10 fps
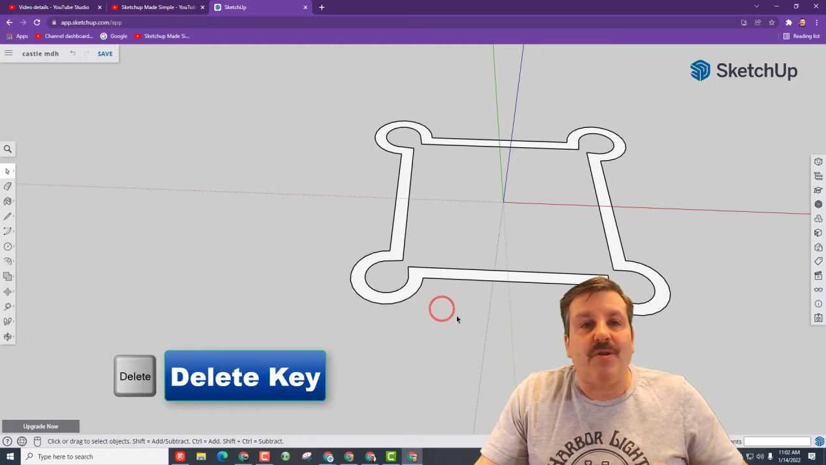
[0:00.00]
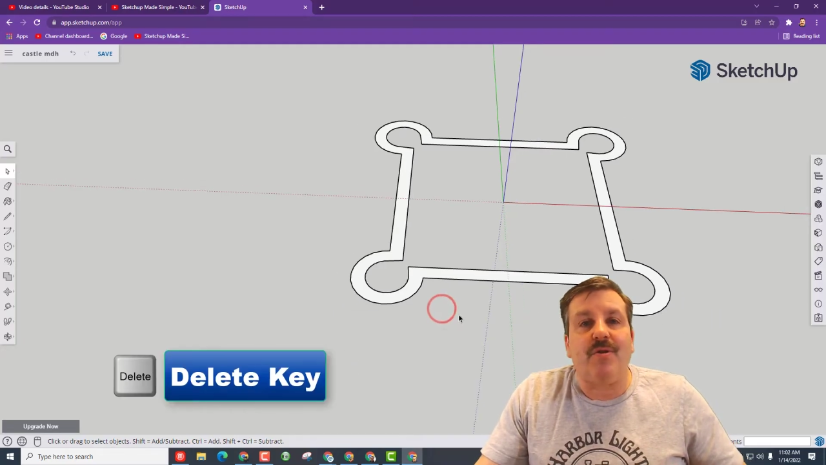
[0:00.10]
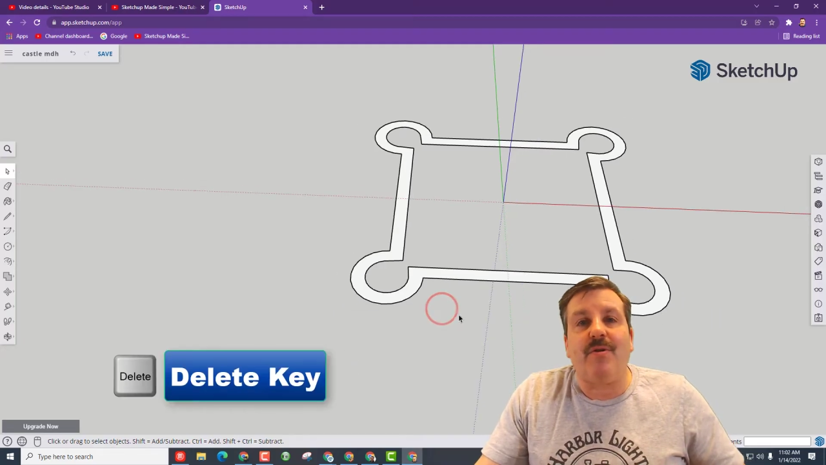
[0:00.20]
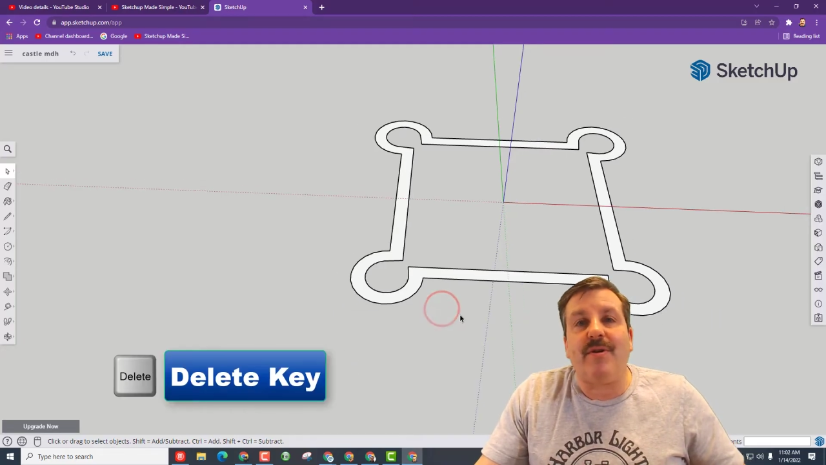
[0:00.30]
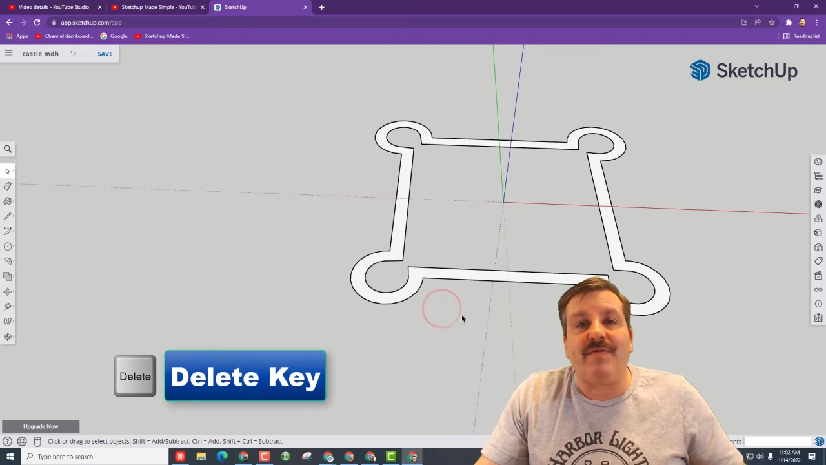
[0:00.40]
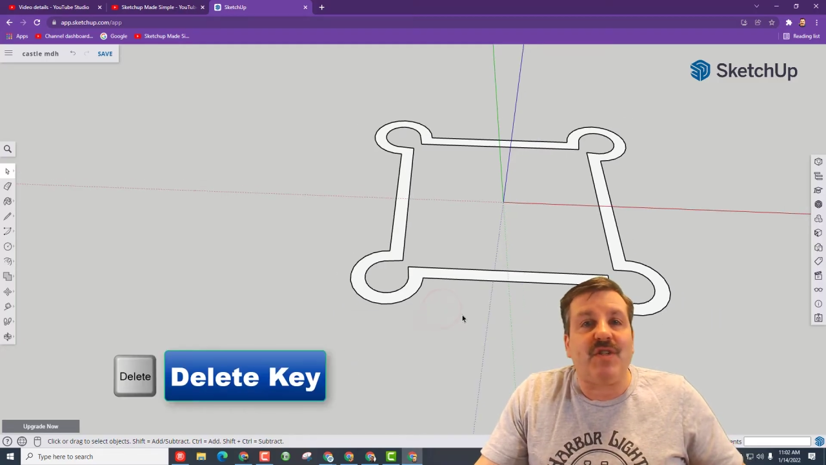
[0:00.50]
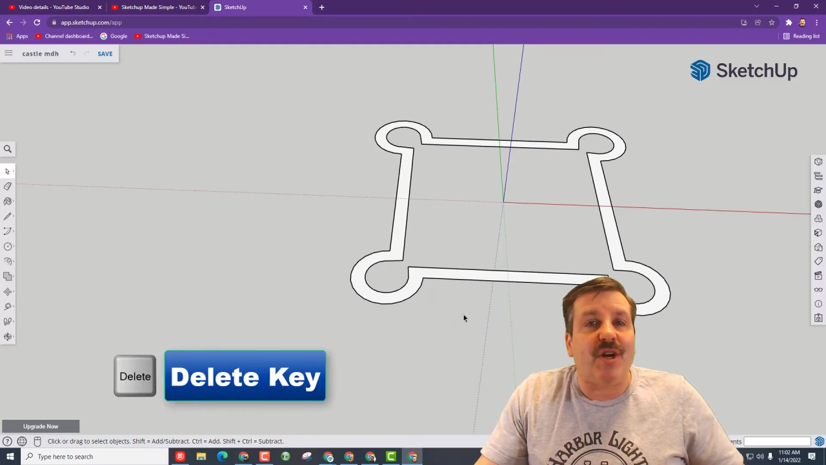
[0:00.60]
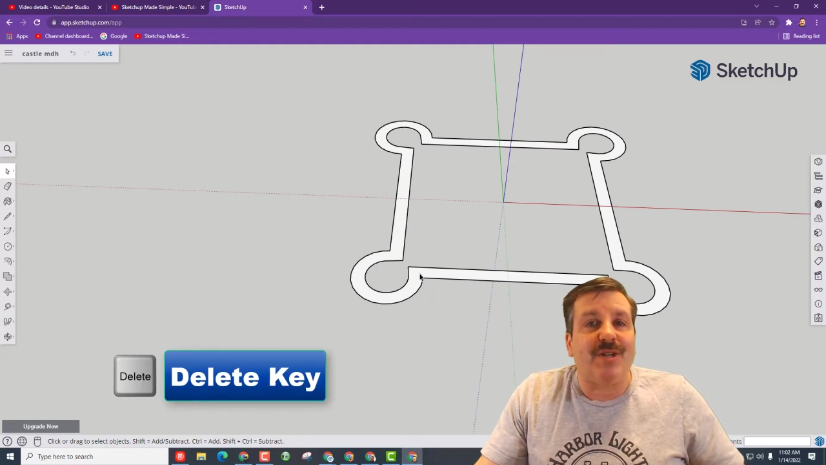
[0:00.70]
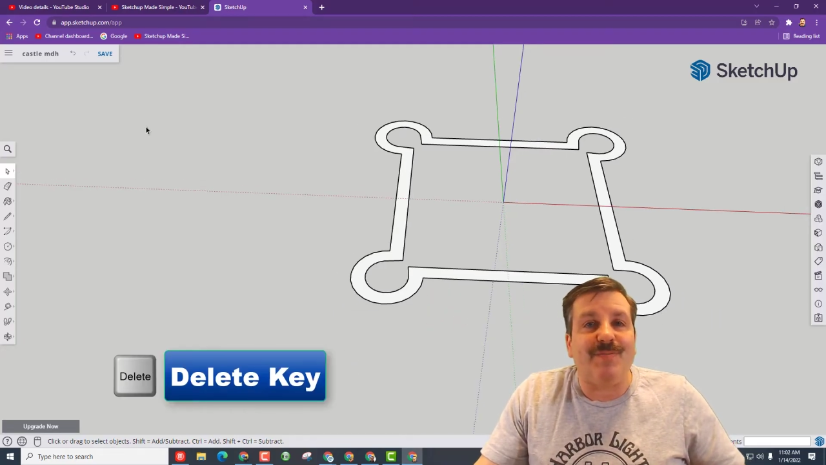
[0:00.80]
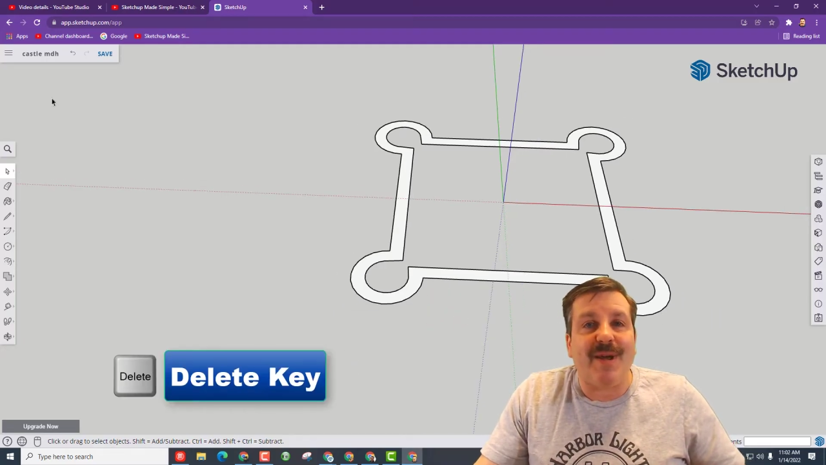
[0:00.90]
You have
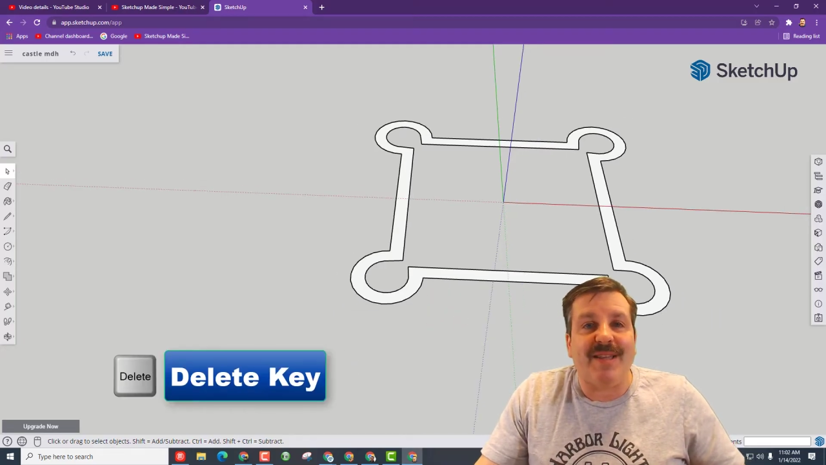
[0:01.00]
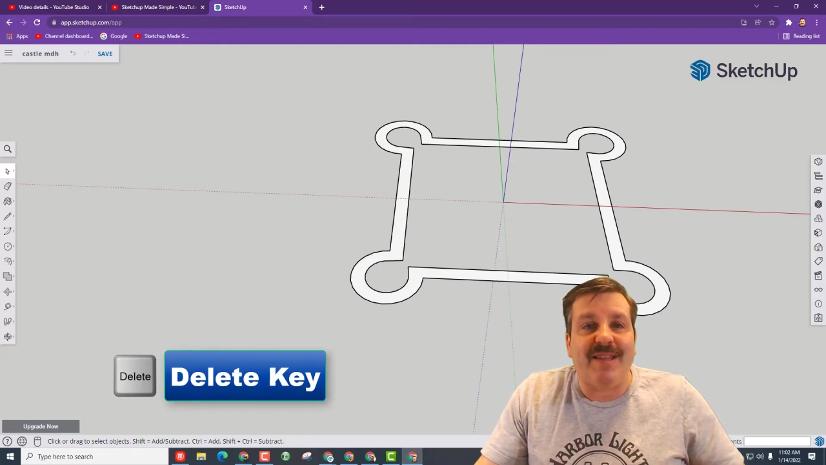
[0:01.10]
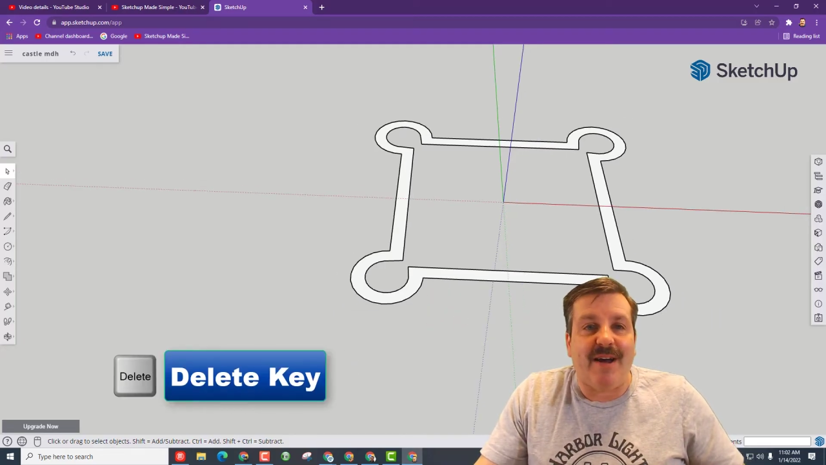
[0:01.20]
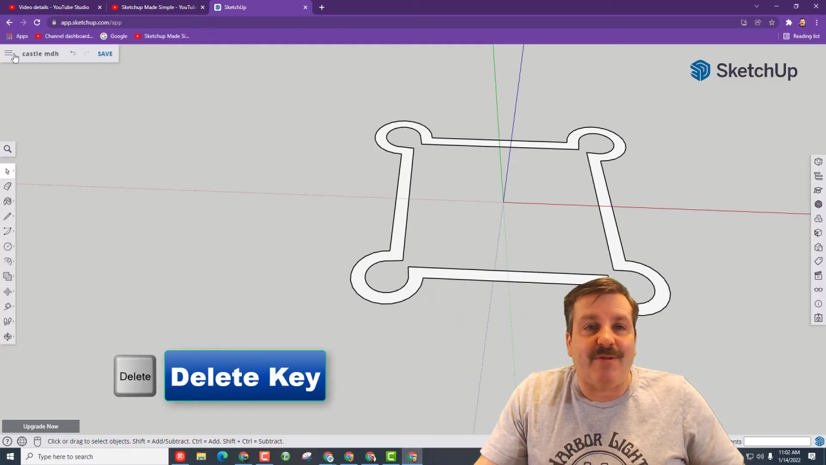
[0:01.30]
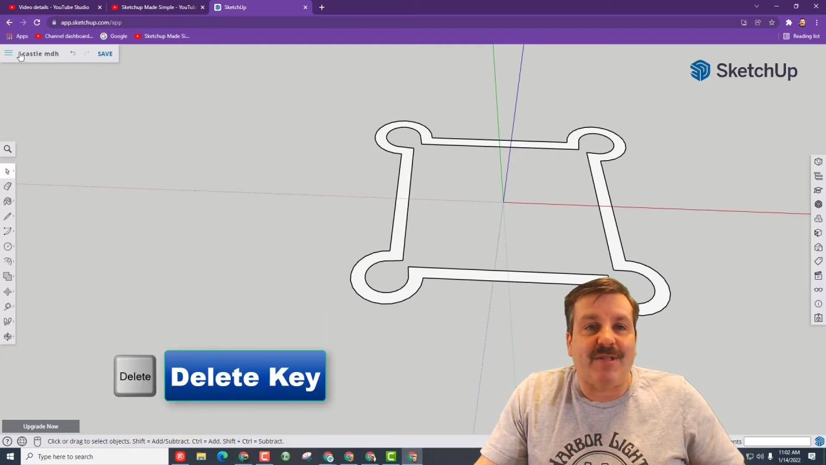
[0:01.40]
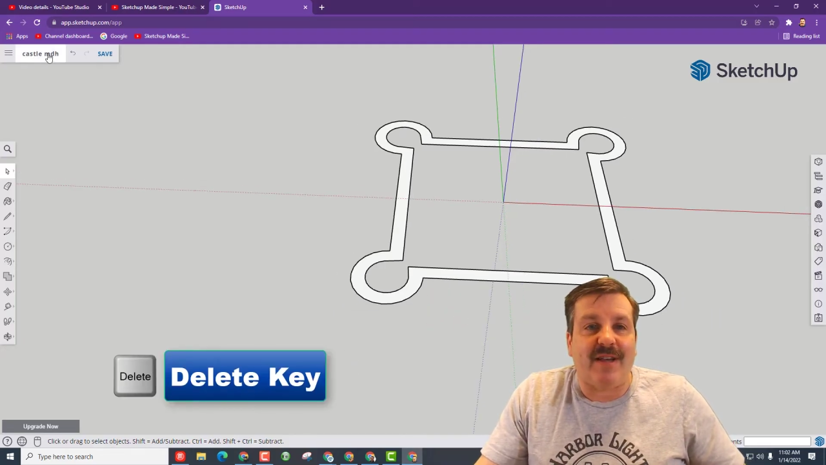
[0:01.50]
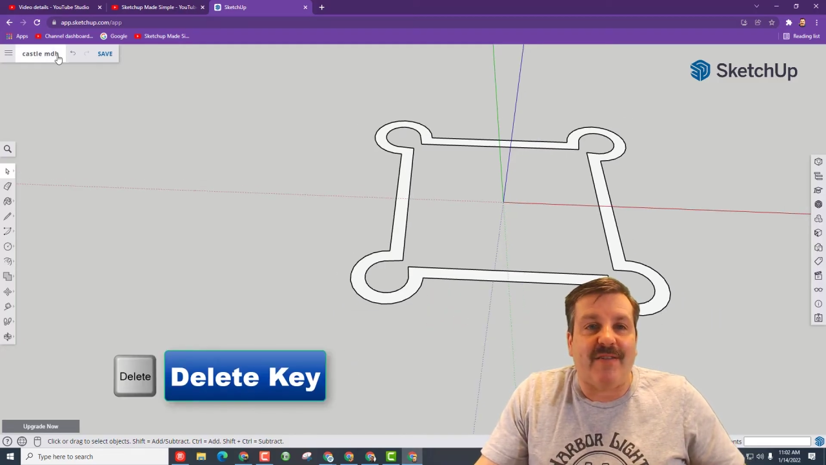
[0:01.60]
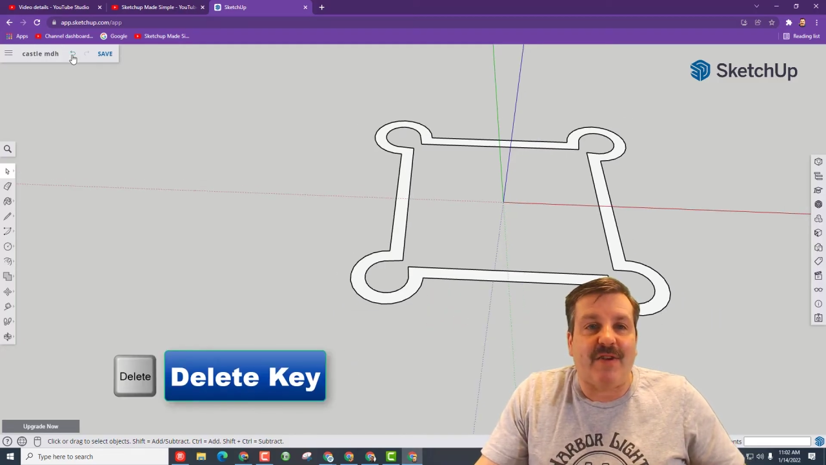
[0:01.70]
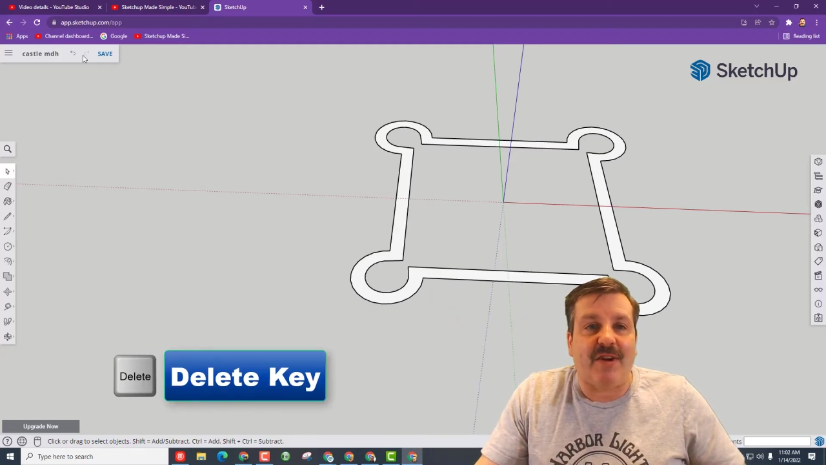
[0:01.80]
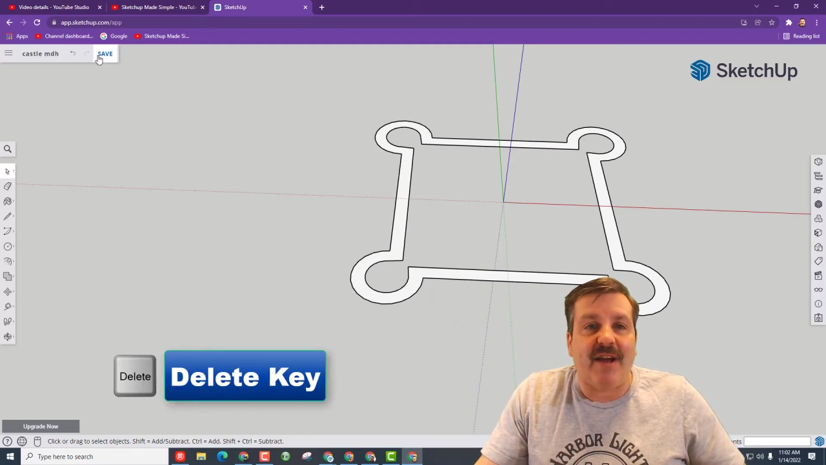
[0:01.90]
just made the
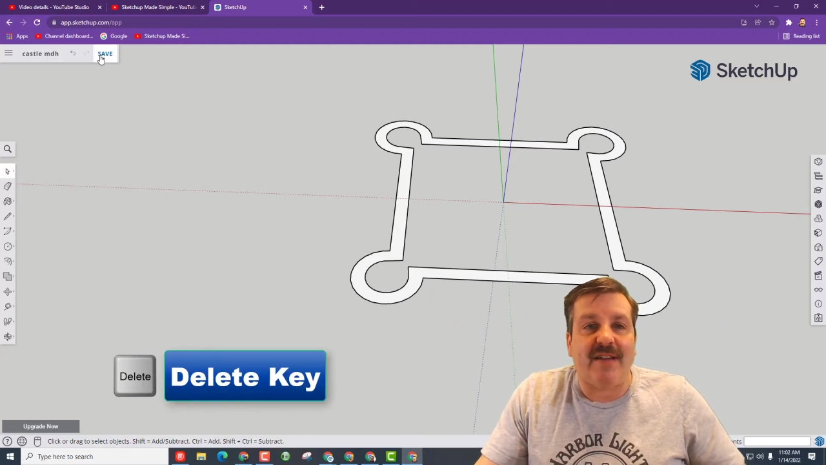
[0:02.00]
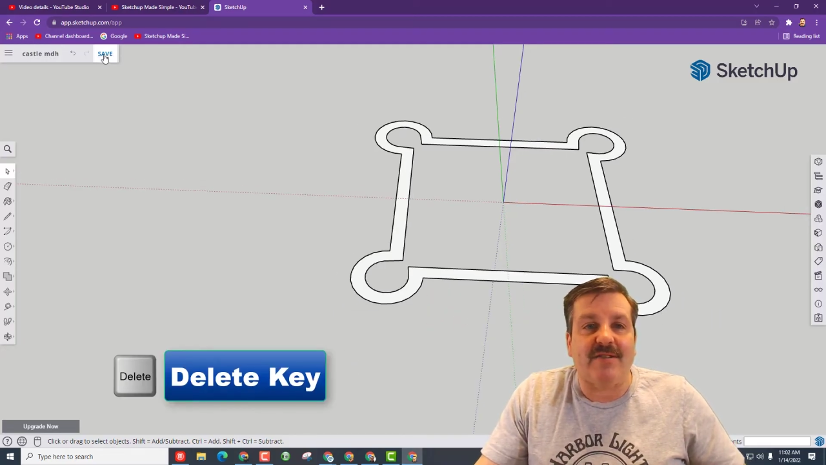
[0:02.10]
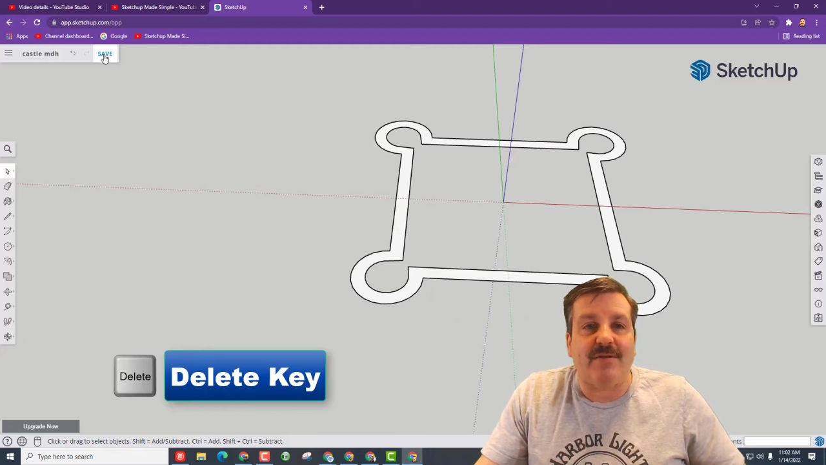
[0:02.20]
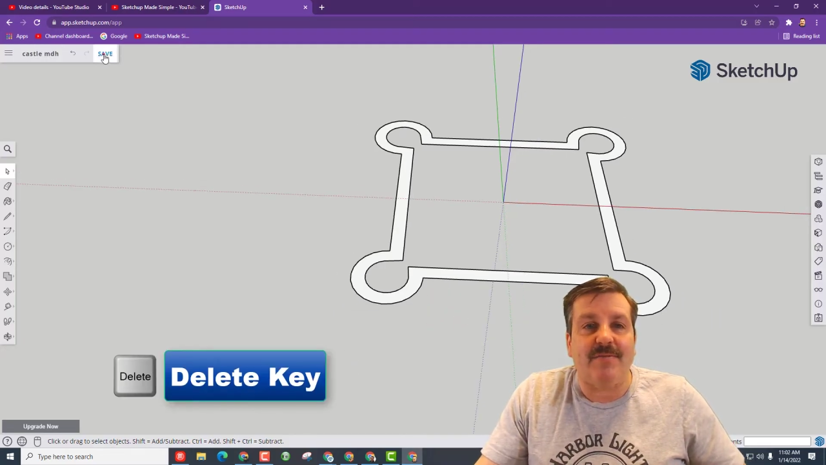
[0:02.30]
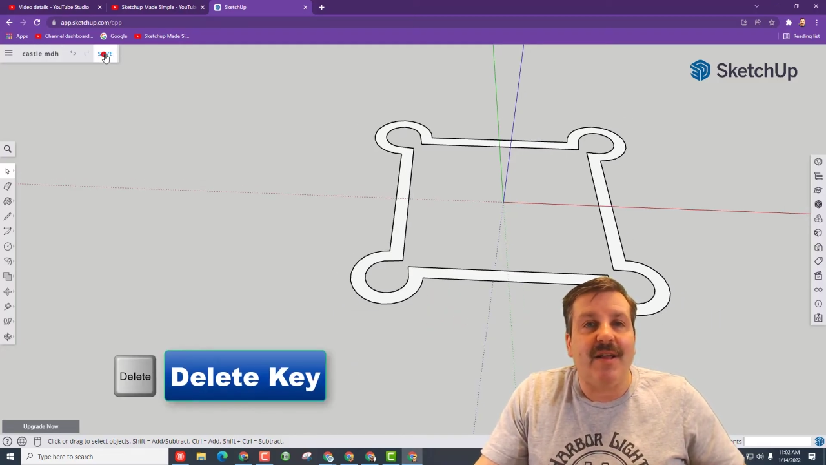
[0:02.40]
outside of your castle.